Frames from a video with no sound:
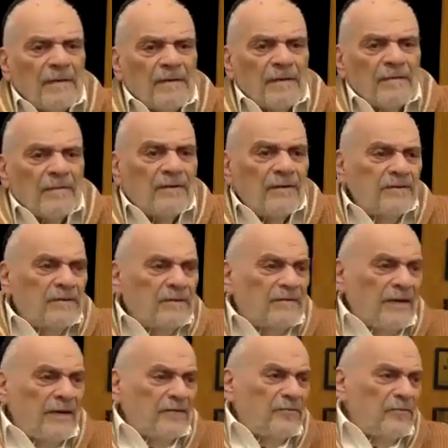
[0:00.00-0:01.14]
because it
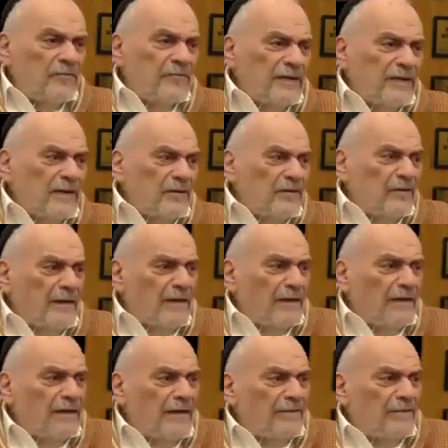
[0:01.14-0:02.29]
says,
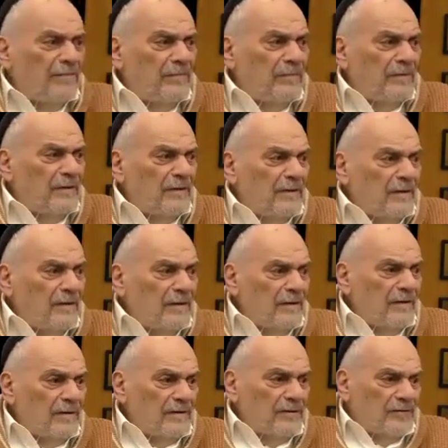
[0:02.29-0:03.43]
Uveloheihem
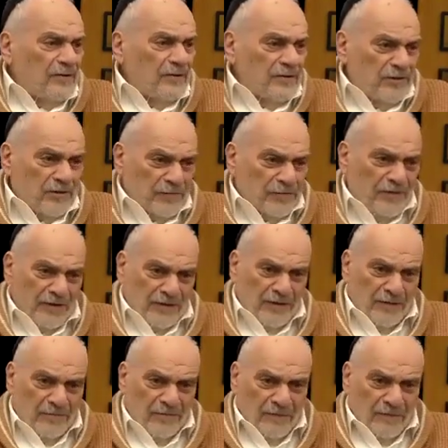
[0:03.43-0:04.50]
also shvotim.